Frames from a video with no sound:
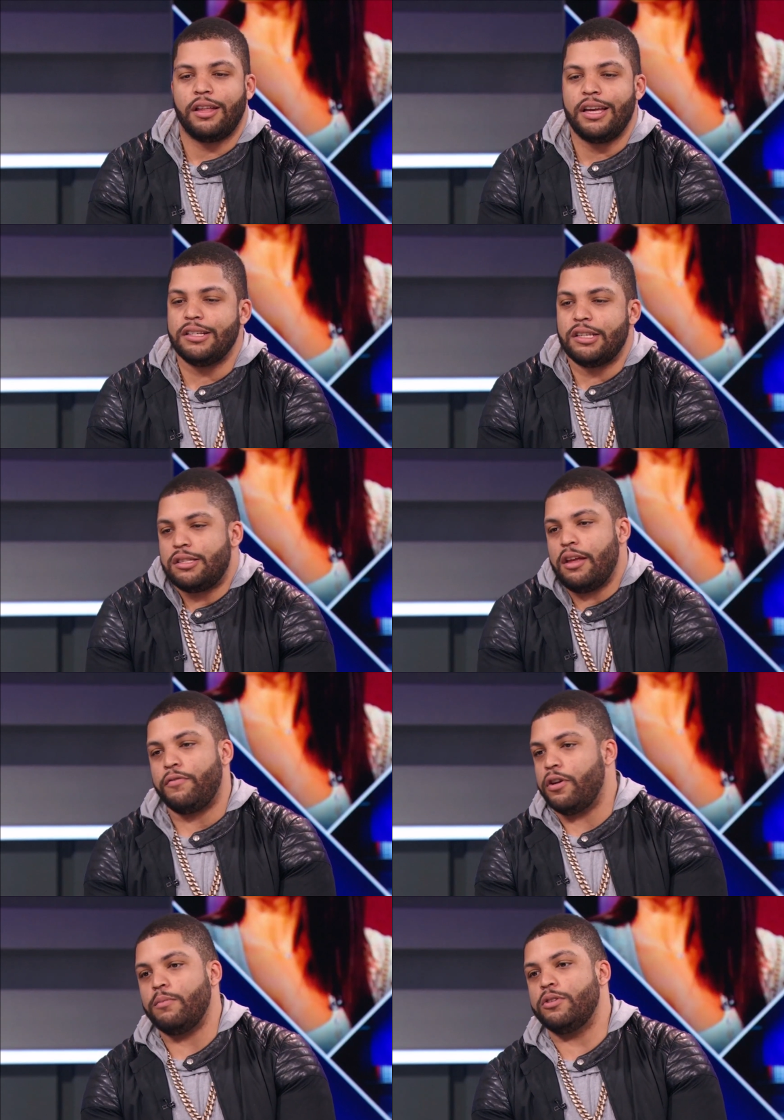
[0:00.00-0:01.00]
the easiest
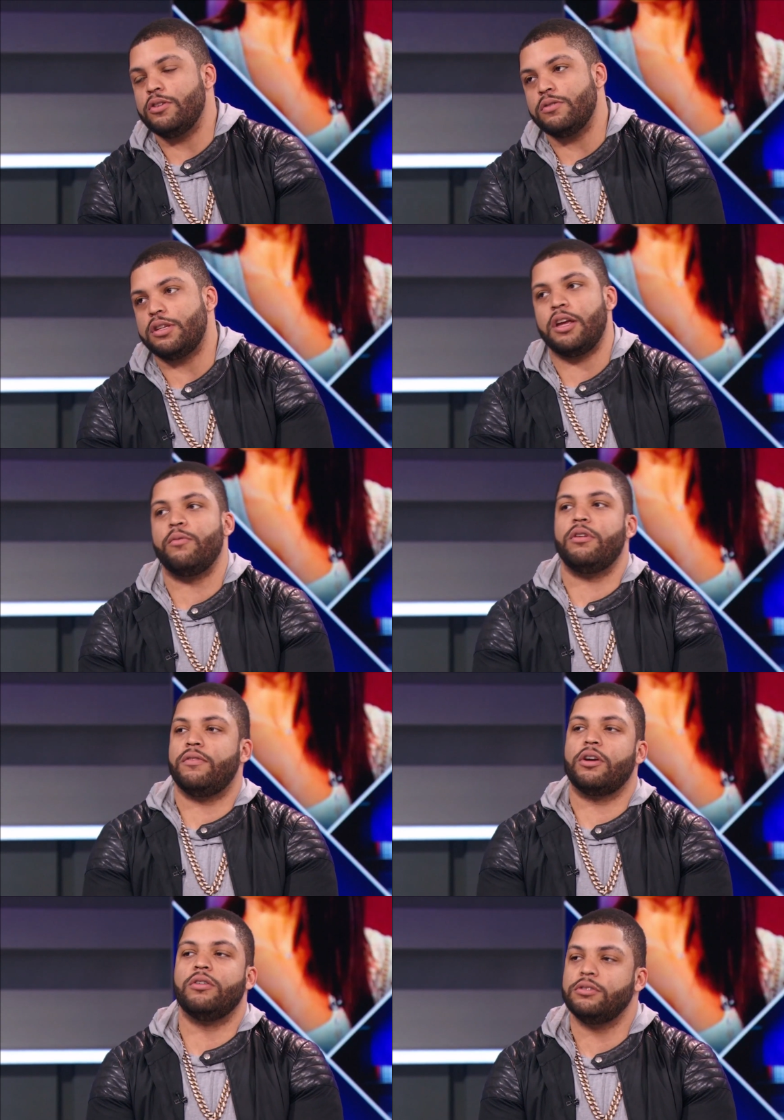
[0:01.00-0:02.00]
thing for them to do is to get rid
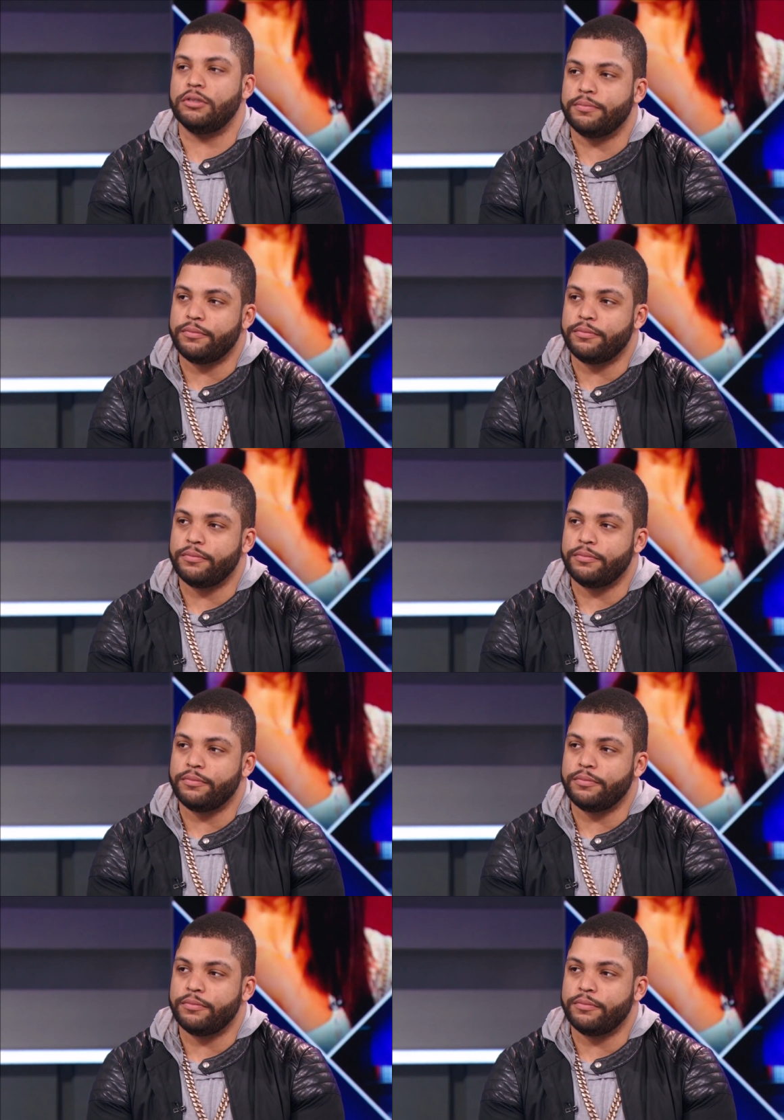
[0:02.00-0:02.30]
of a coach.